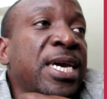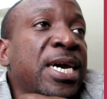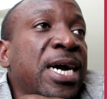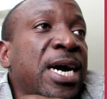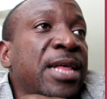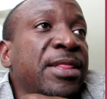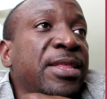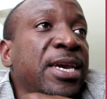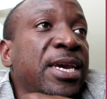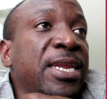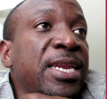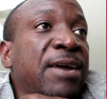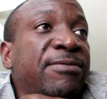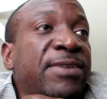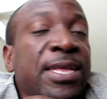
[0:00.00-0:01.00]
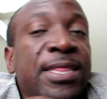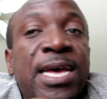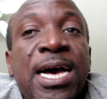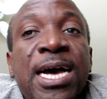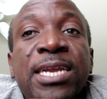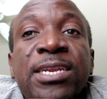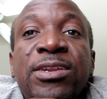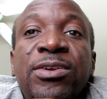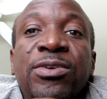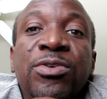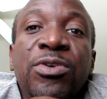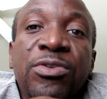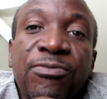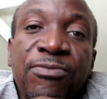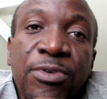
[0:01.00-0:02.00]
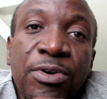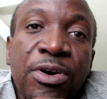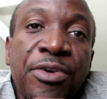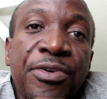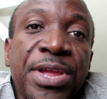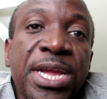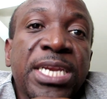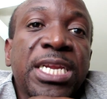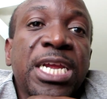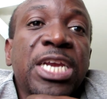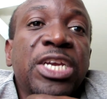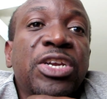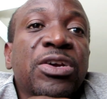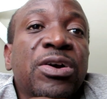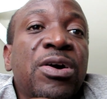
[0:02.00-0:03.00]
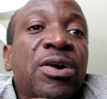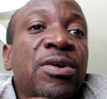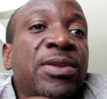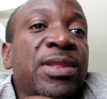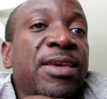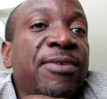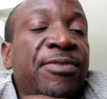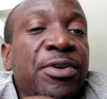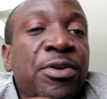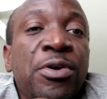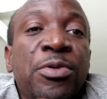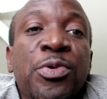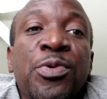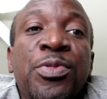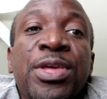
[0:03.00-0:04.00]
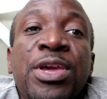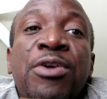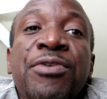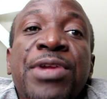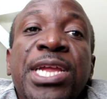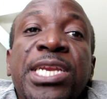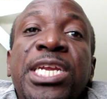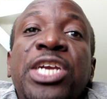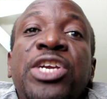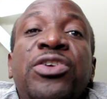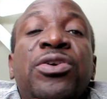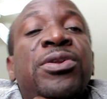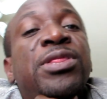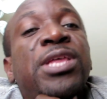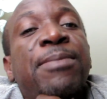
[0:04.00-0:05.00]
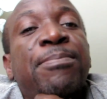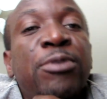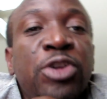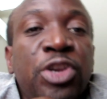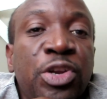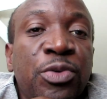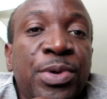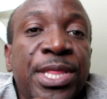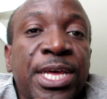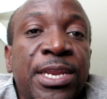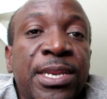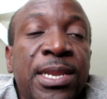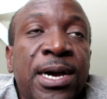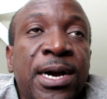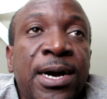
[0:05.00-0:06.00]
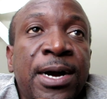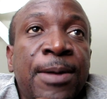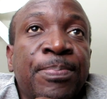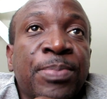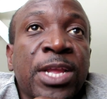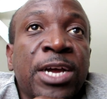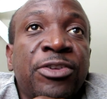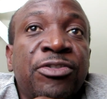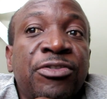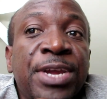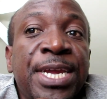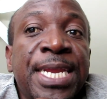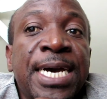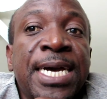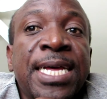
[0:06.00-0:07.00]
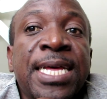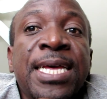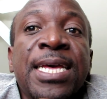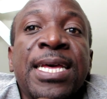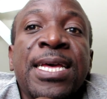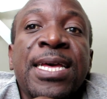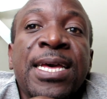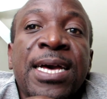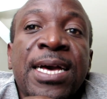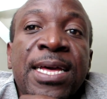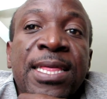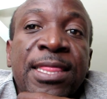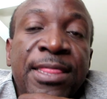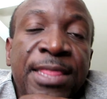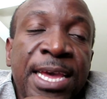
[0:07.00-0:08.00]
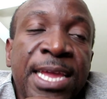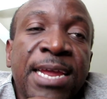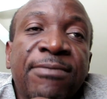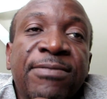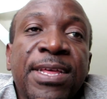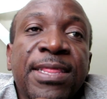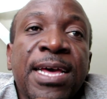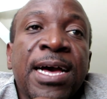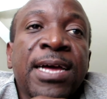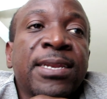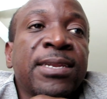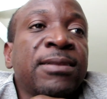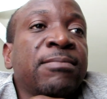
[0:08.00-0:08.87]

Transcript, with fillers: and then after that you go for orientation if you go through the orientation they put you with a, um, a trainer then after that